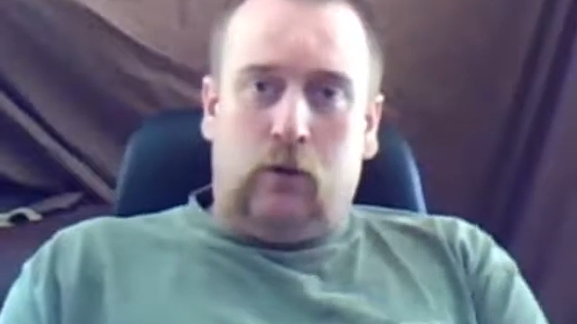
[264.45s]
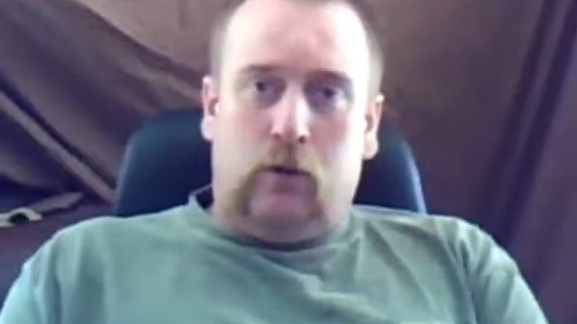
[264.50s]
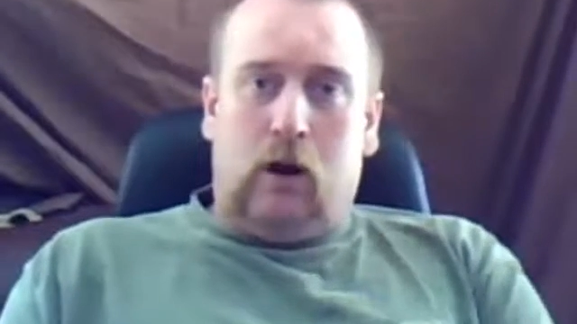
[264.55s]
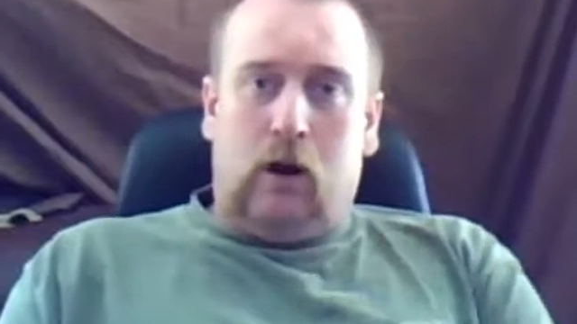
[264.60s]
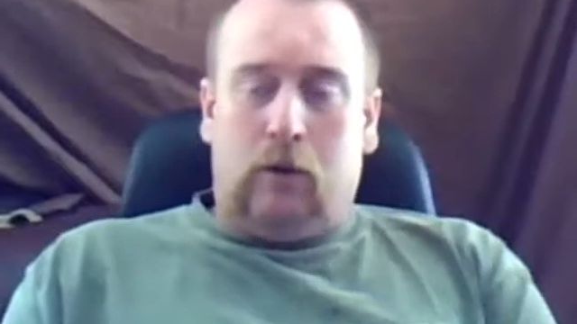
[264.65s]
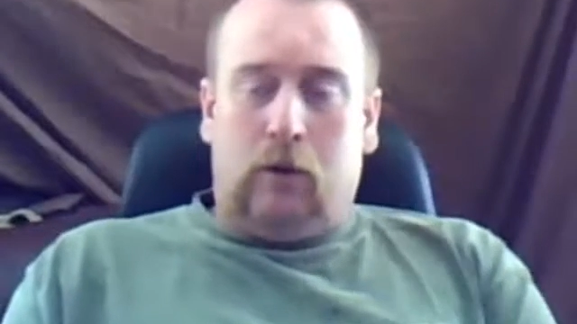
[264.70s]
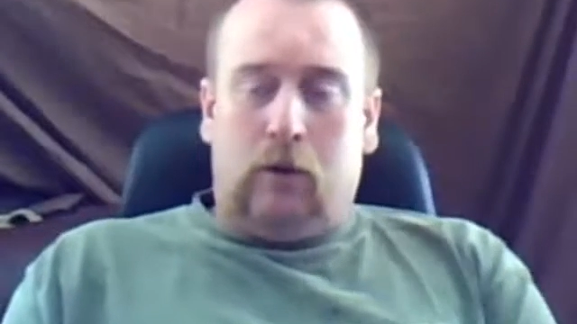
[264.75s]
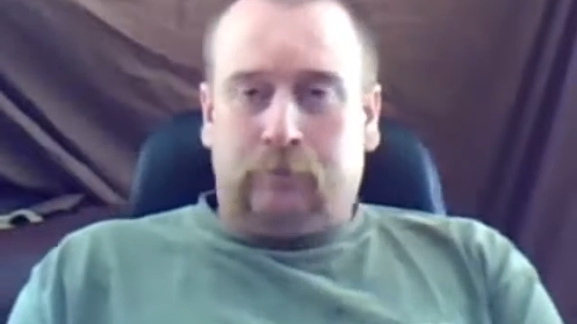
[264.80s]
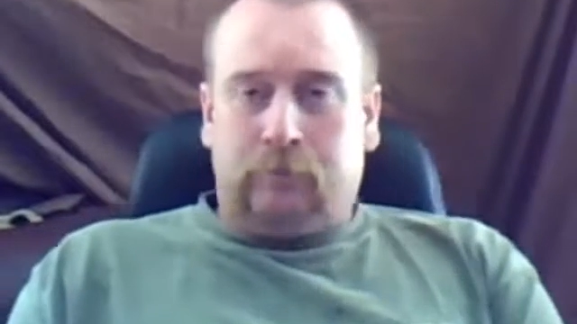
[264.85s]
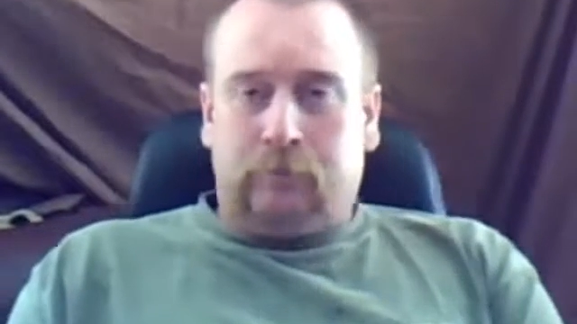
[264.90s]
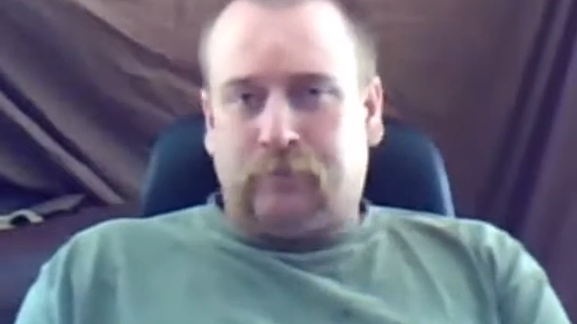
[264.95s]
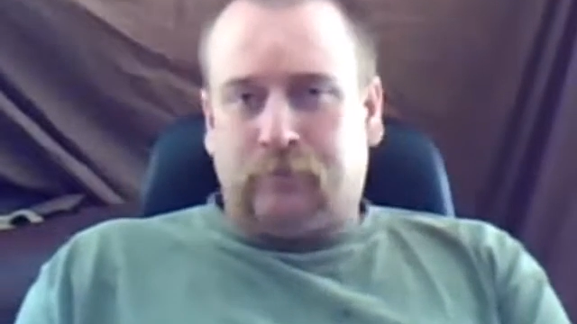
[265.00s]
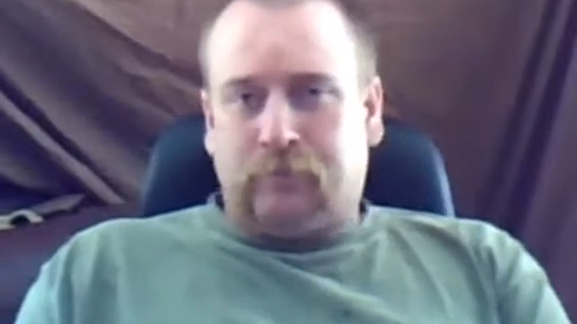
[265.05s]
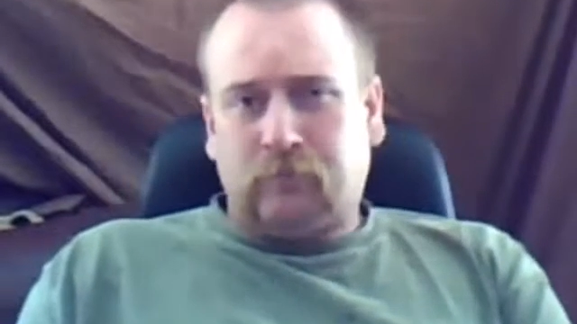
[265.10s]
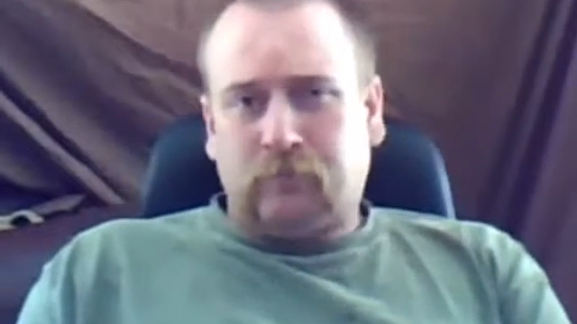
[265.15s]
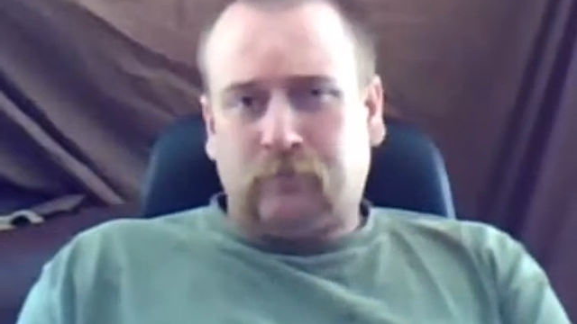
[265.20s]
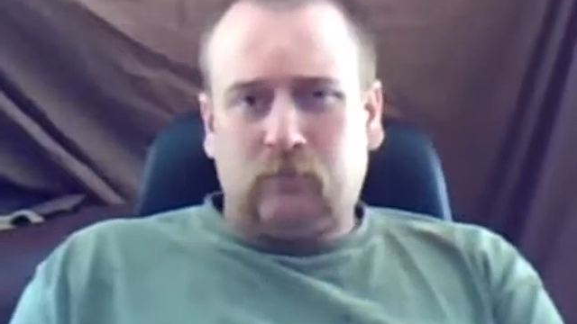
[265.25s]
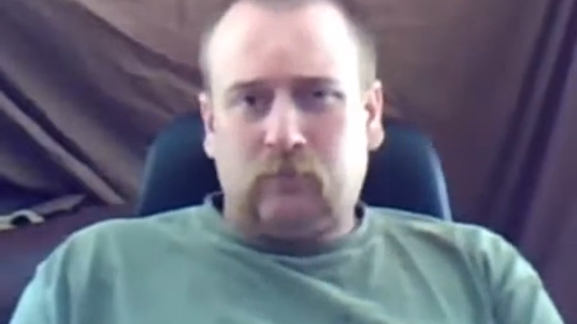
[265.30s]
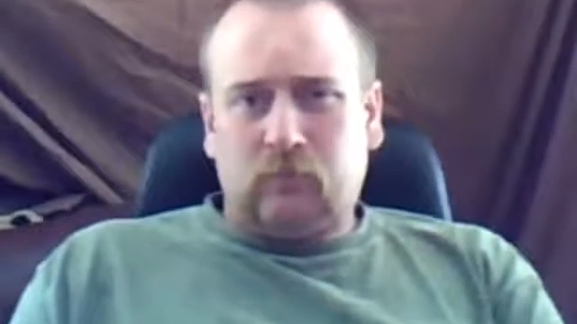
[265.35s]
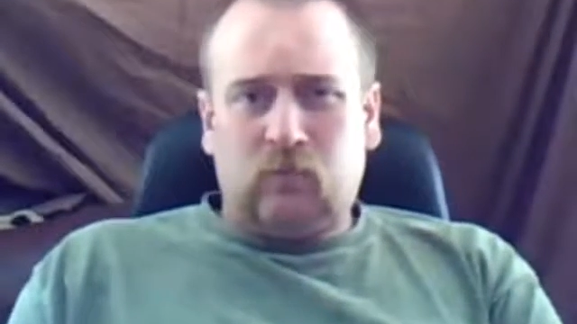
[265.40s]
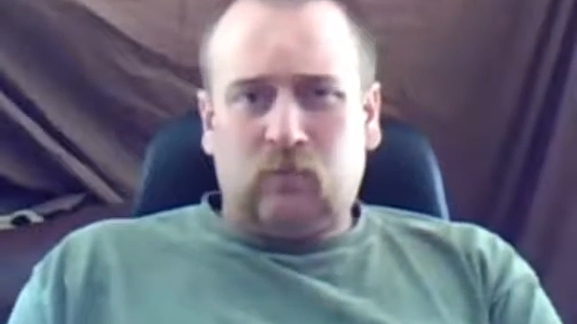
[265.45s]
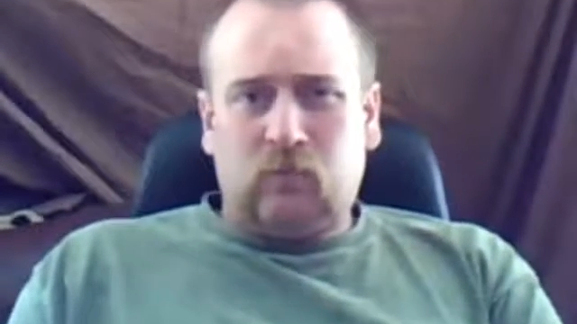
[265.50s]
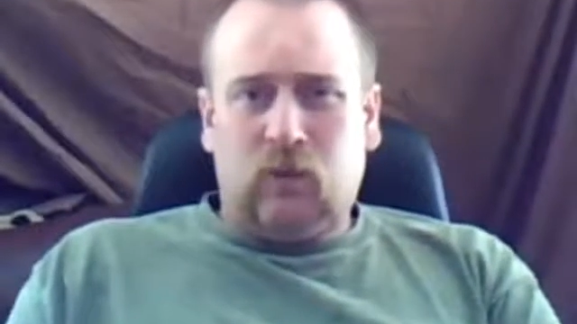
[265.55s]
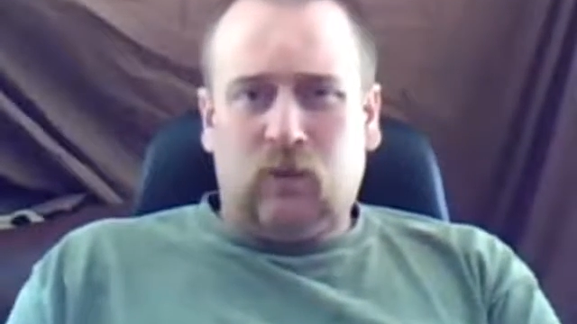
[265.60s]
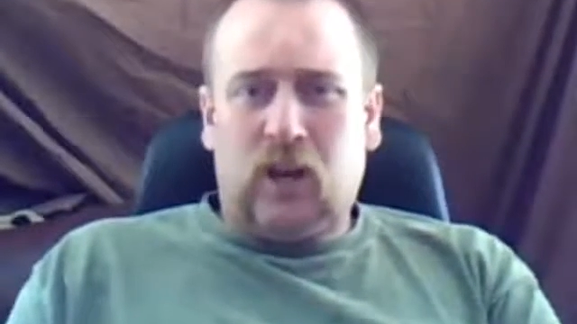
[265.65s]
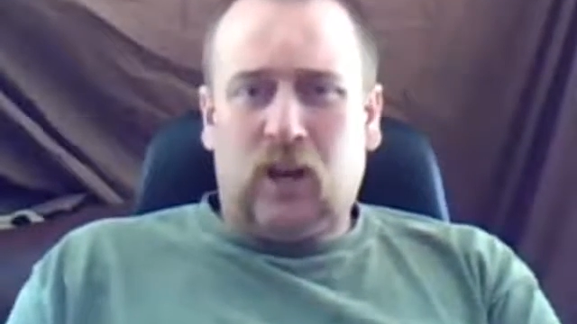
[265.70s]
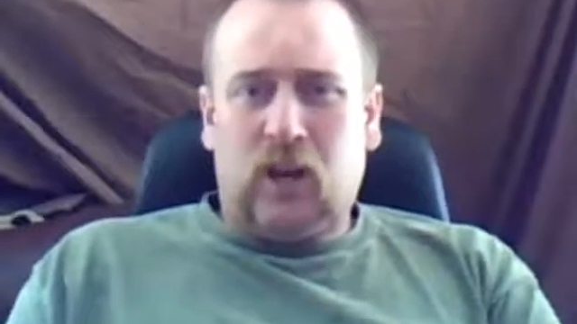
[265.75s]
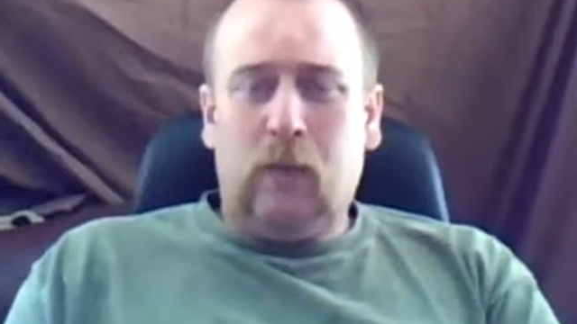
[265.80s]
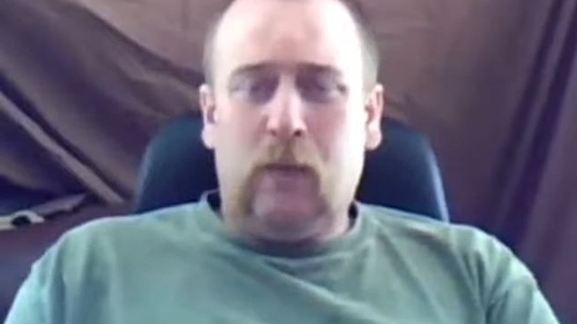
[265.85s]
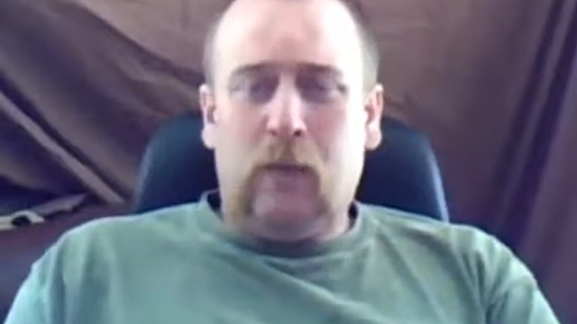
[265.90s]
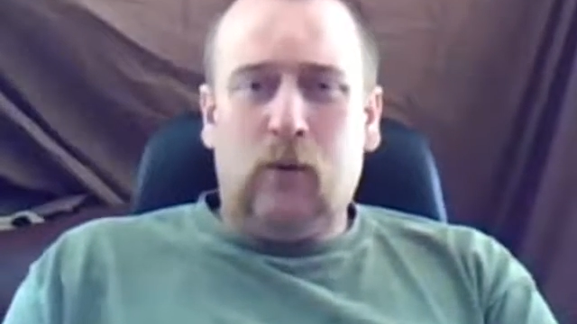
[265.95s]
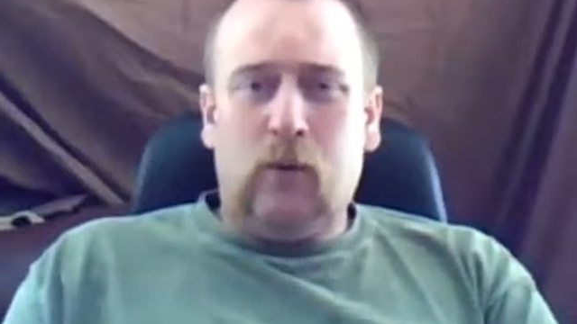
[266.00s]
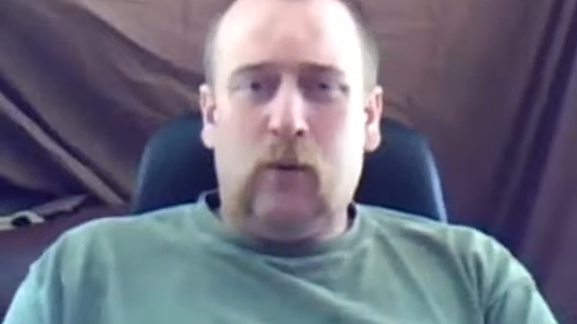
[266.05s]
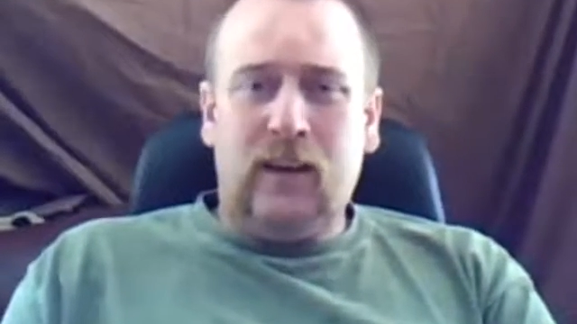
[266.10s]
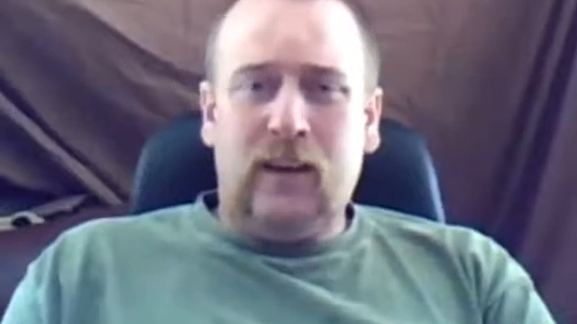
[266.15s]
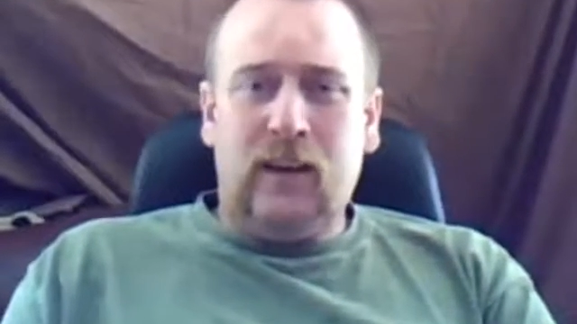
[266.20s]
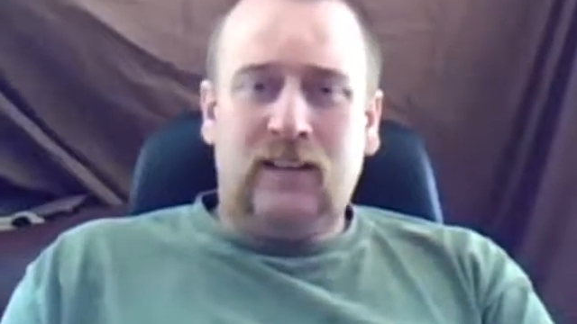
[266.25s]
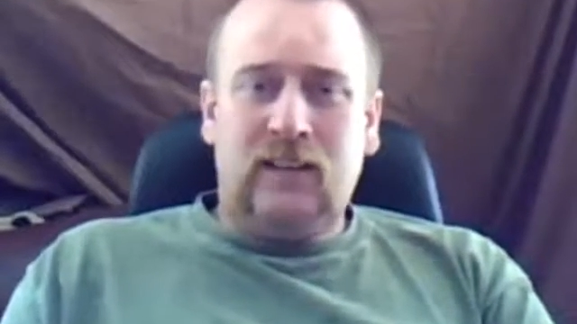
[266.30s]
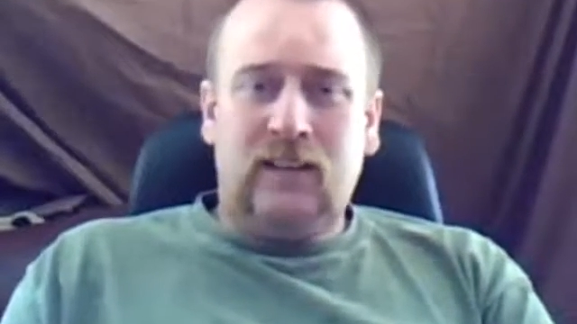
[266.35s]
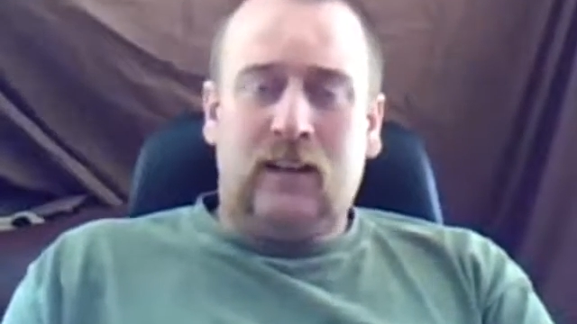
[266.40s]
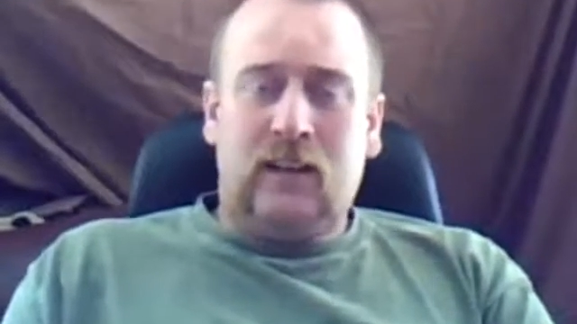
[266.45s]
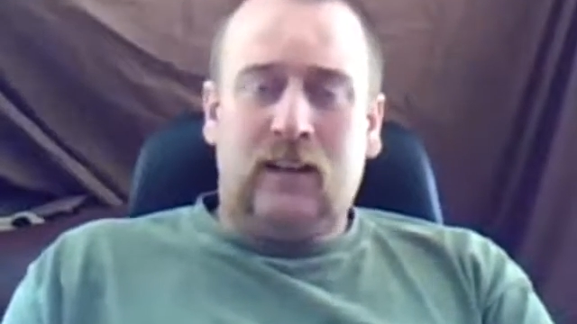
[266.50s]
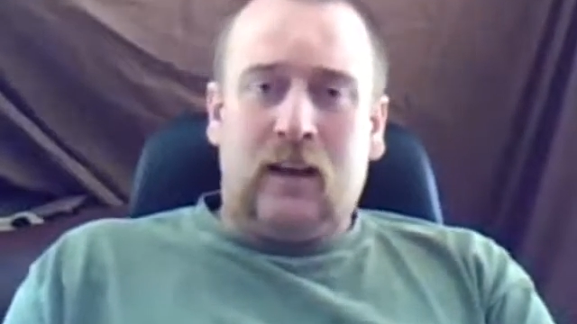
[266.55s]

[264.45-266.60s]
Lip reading: a couple weeks.